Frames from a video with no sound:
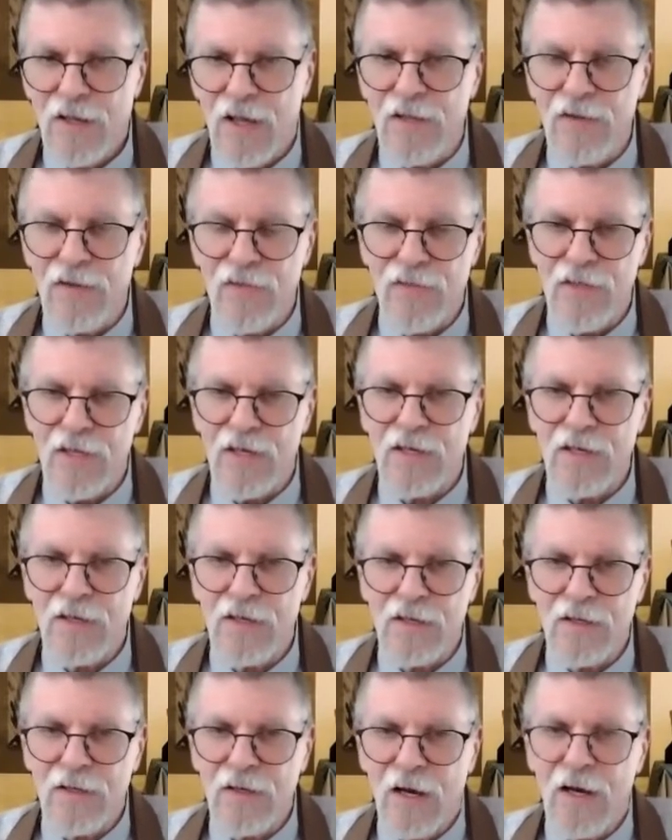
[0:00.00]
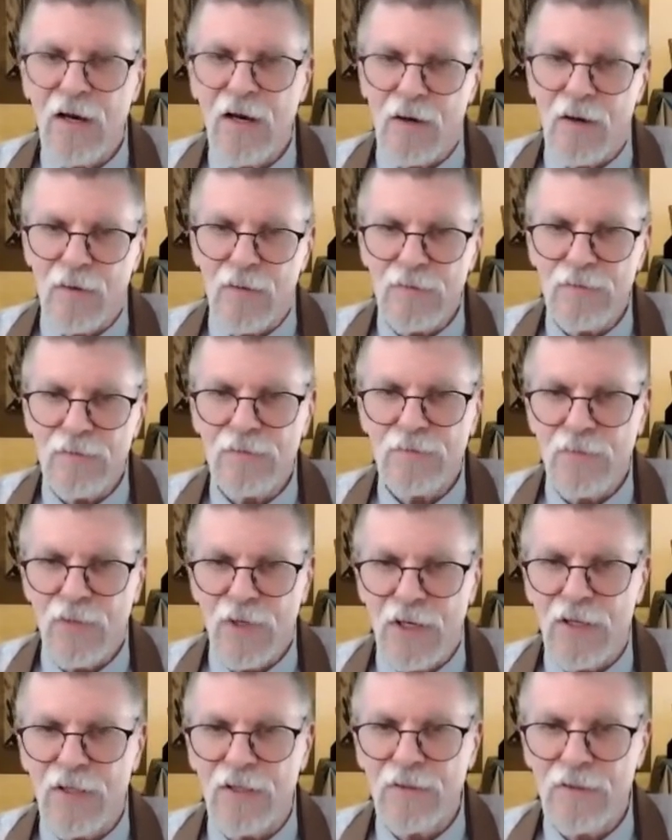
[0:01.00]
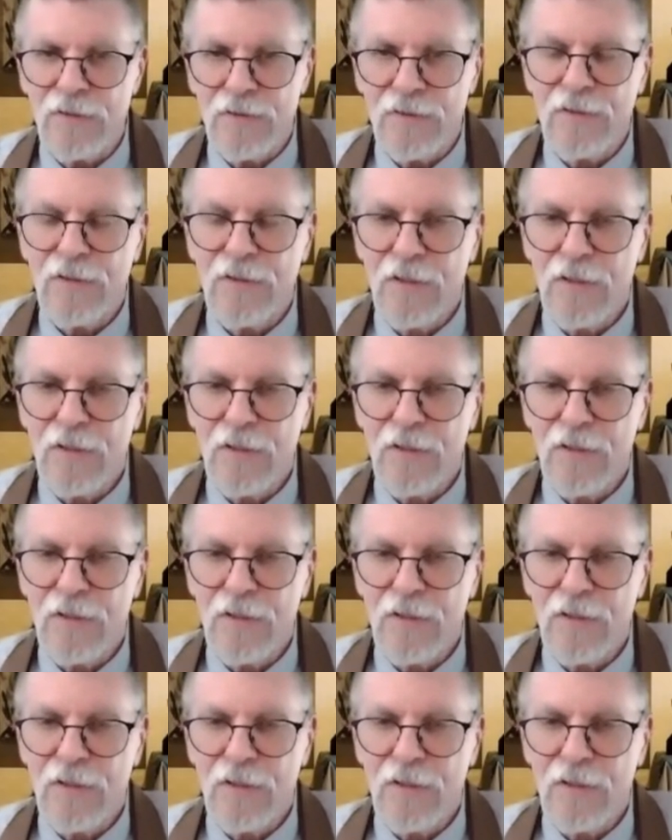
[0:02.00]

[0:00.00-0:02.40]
and thinking, oh, well,